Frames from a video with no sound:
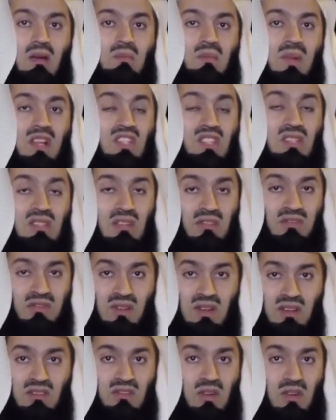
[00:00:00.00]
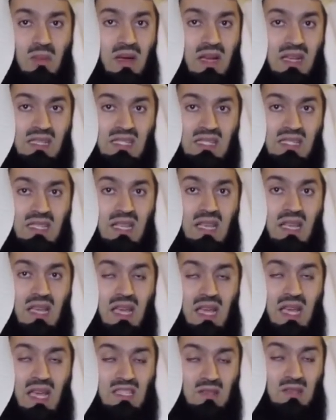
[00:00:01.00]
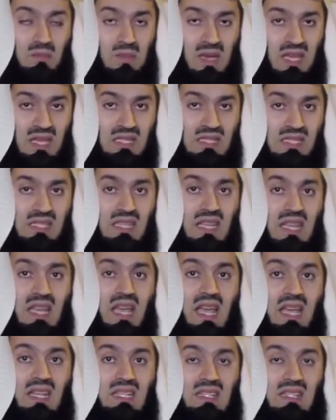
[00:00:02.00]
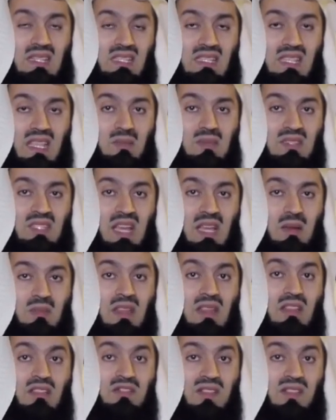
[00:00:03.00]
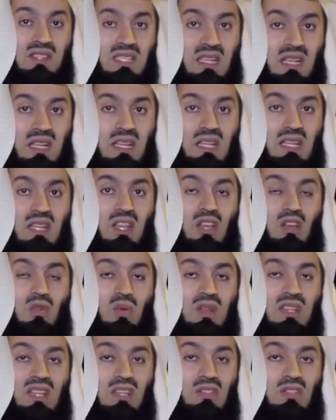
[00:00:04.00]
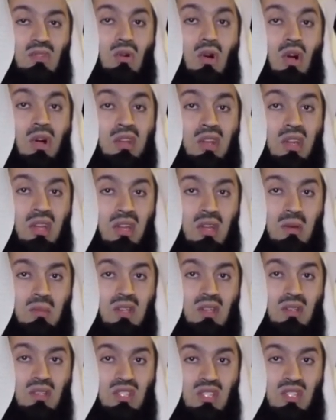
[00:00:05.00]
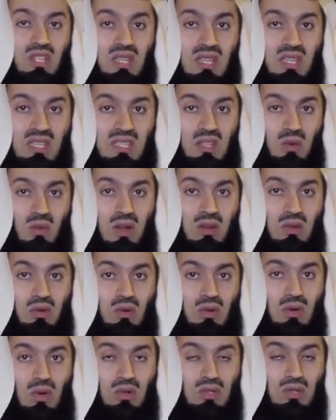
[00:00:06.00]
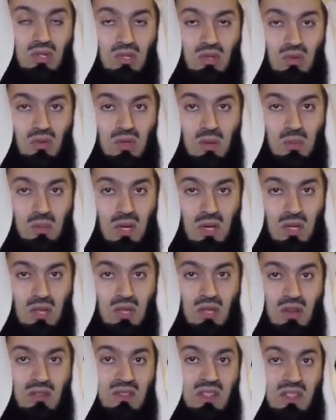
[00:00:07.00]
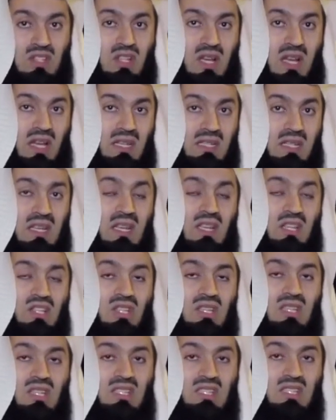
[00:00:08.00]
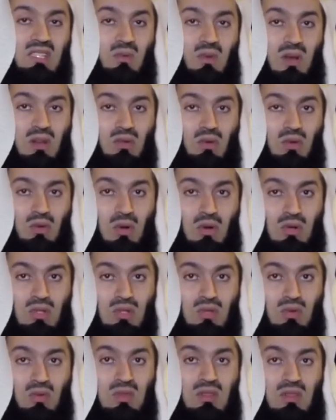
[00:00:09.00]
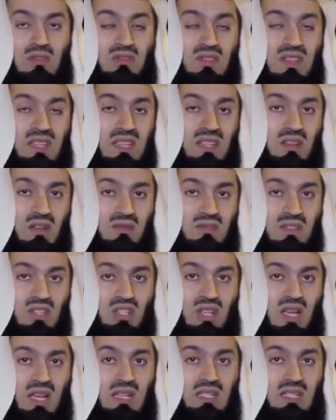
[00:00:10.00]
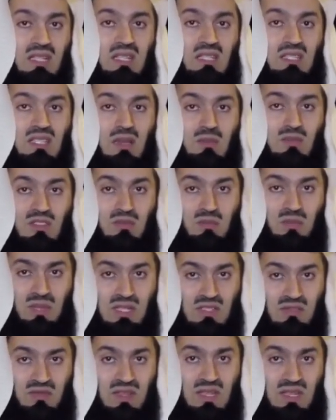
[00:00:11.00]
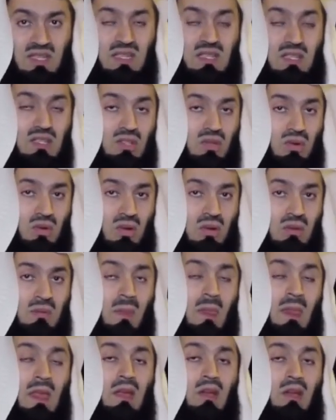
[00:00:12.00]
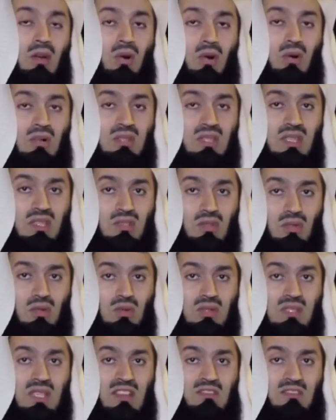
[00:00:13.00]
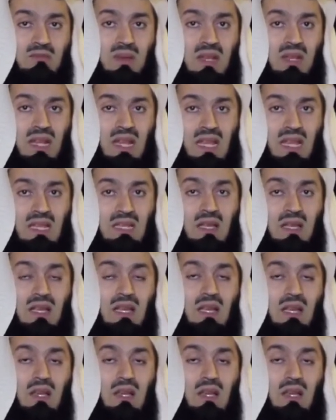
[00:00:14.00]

much different from us as males, and at the same time, physically, we need to honor her because she is the one who goes through the birth of a child. She is the one who goes through the feeding of the child in terms of breastfeeding and so on. All these rules have been laid.